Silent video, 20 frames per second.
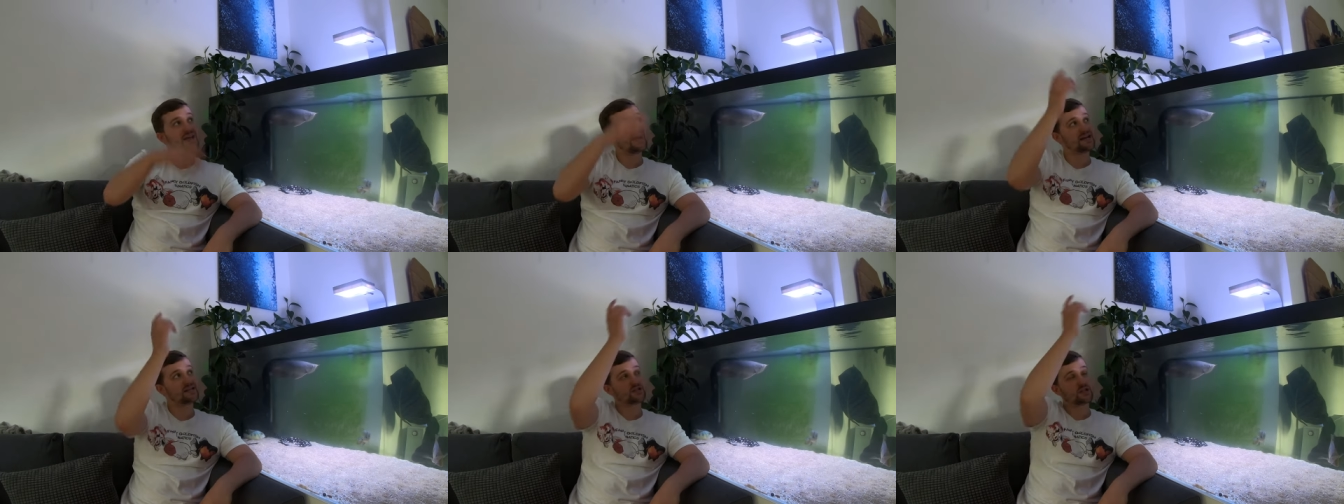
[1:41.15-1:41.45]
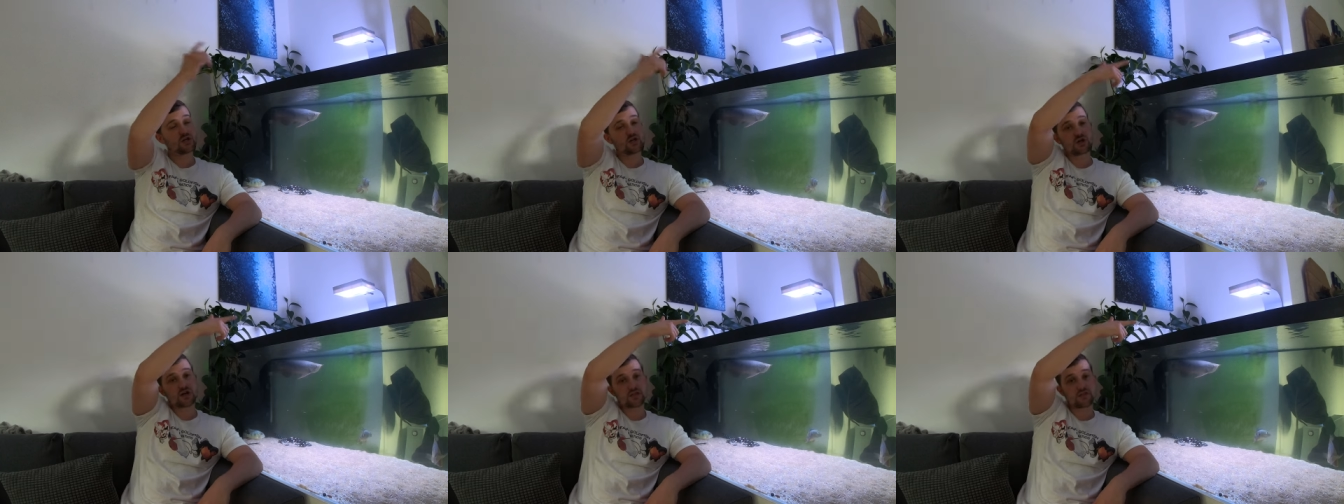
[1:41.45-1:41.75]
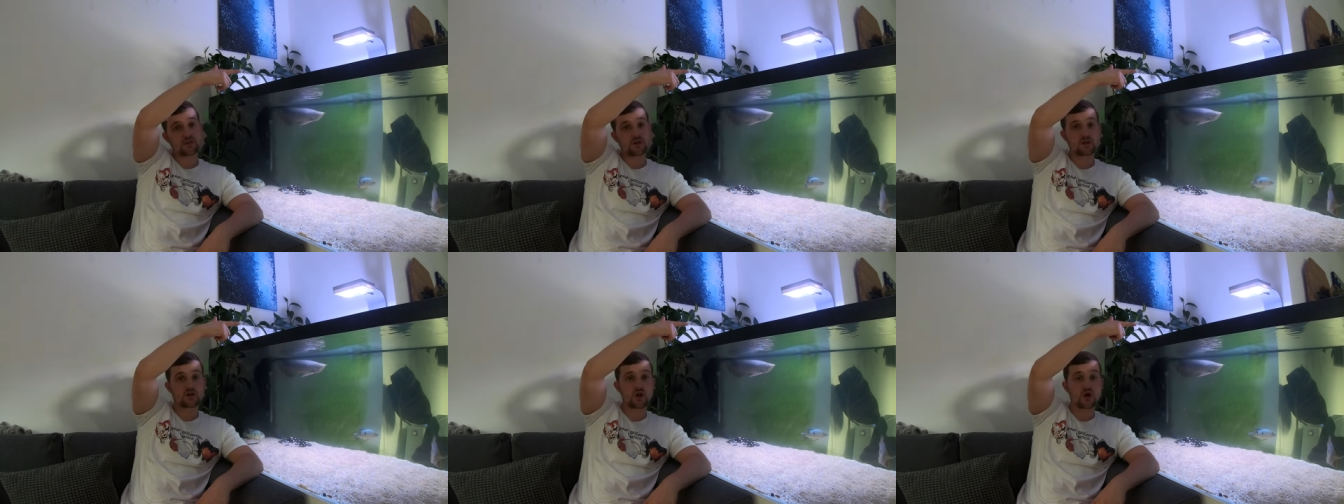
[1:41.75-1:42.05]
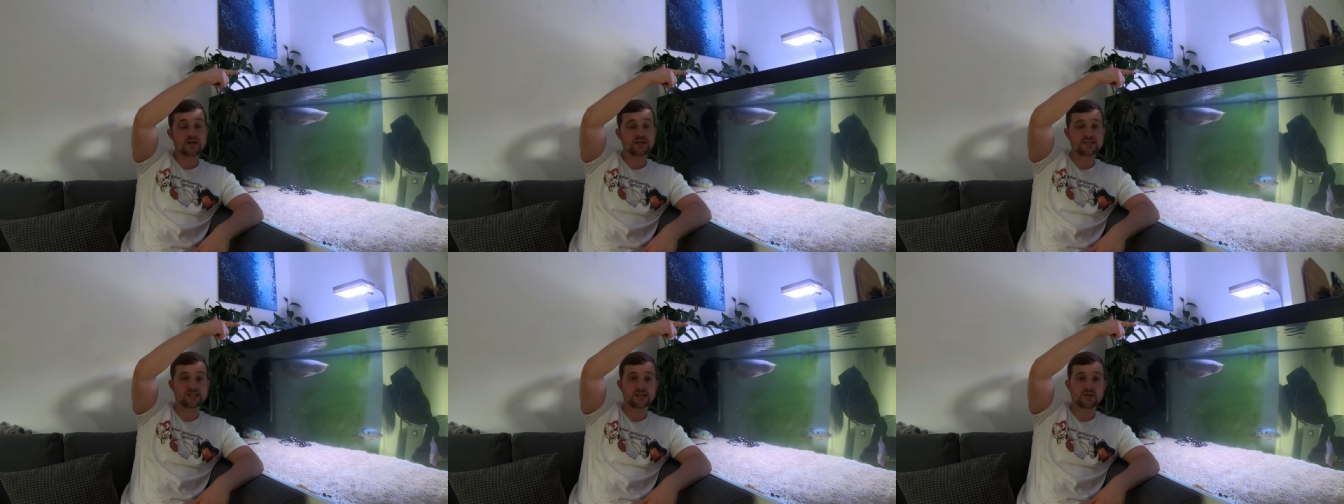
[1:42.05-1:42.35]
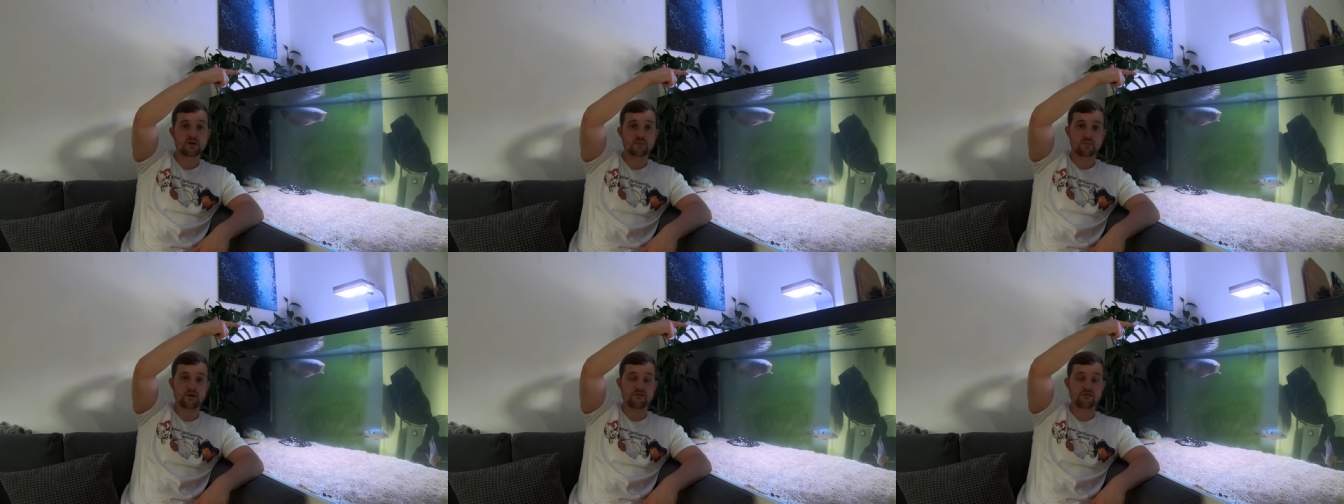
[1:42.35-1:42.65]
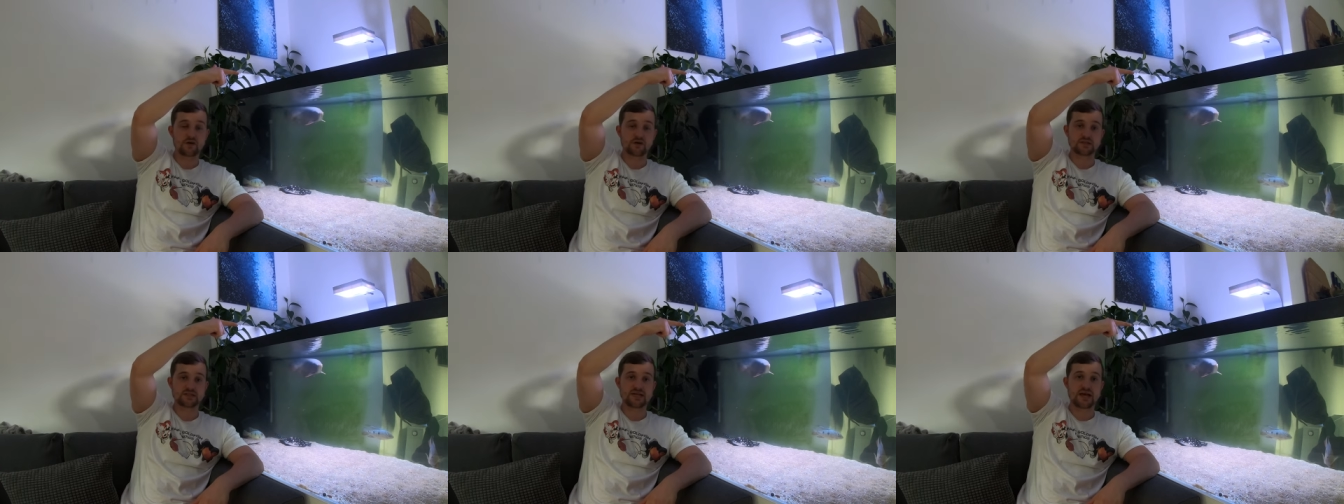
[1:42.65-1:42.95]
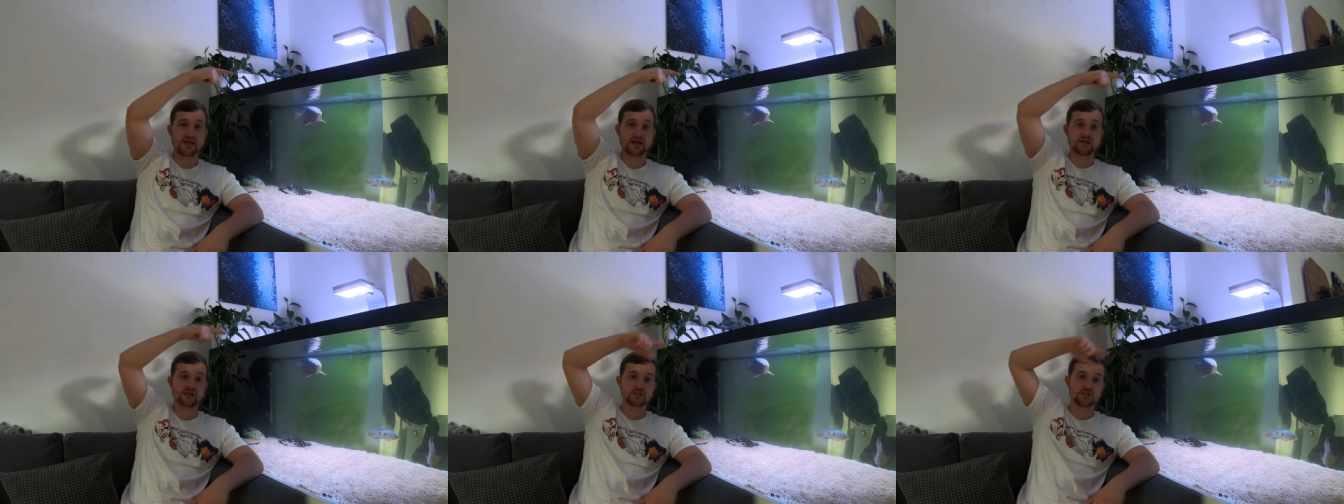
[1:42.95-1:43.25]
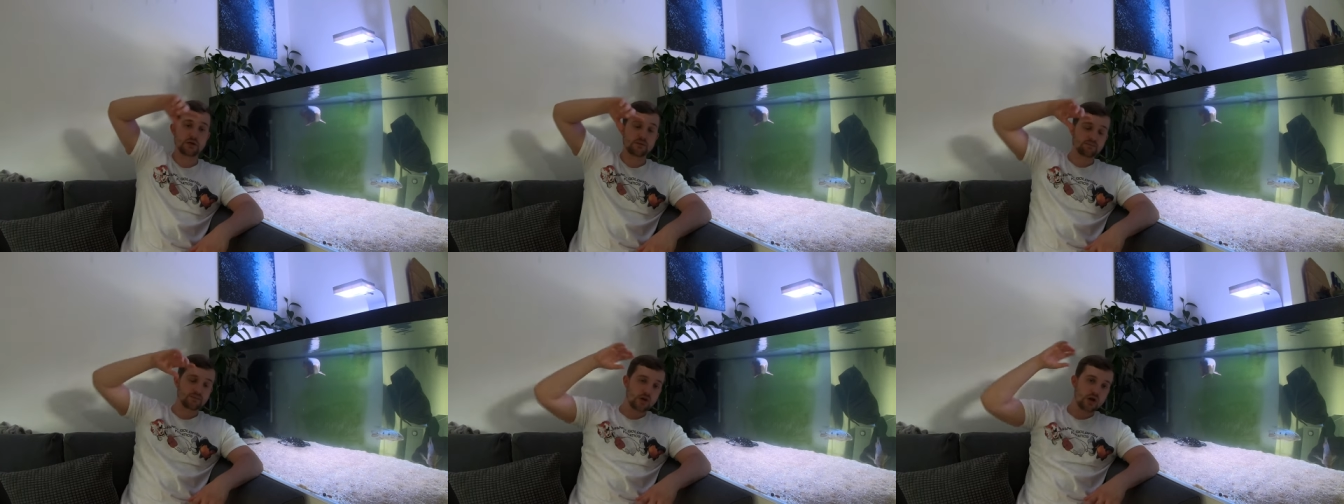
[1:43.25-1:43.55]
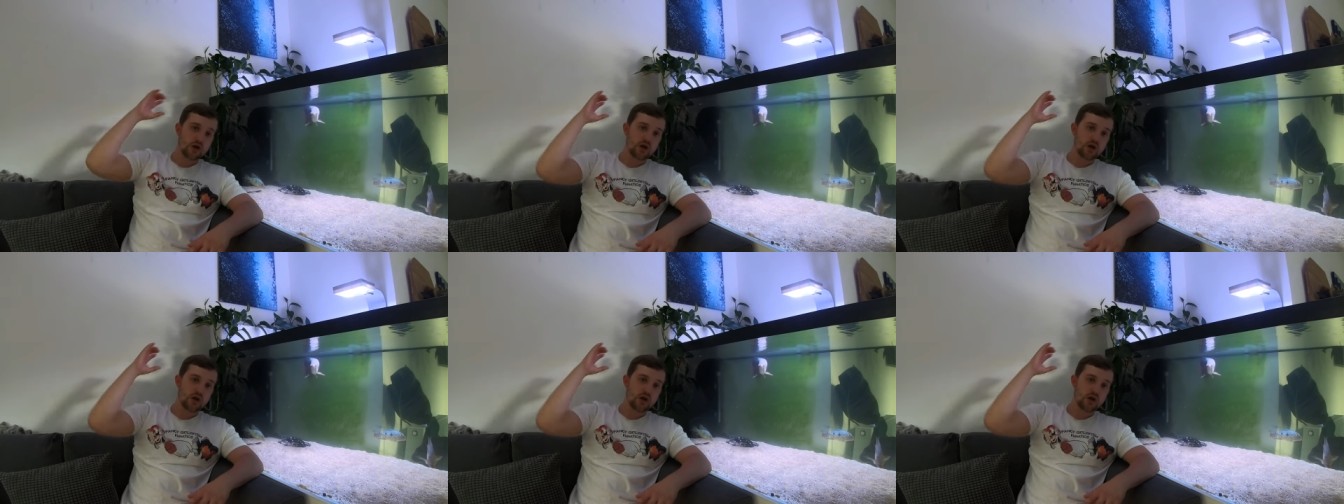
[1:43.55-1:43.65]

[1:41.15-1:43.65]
is look at the lighting above our tanks.